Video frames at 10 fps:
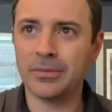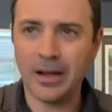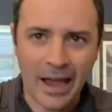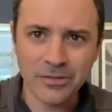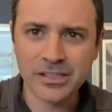
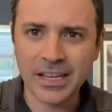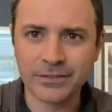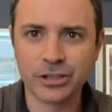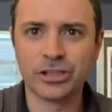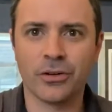houses have
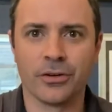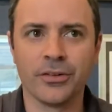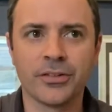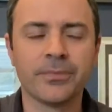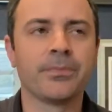
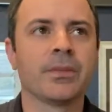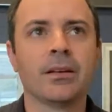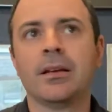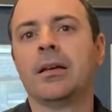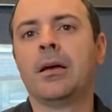shutters,
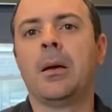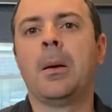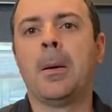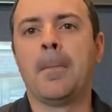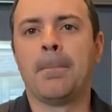
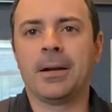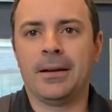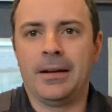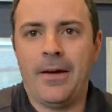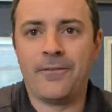
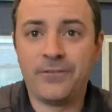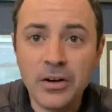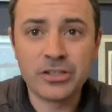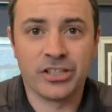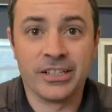but
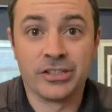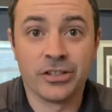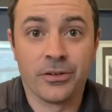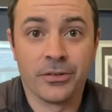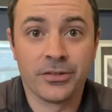functioning
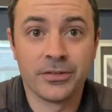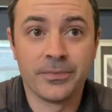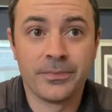shutters.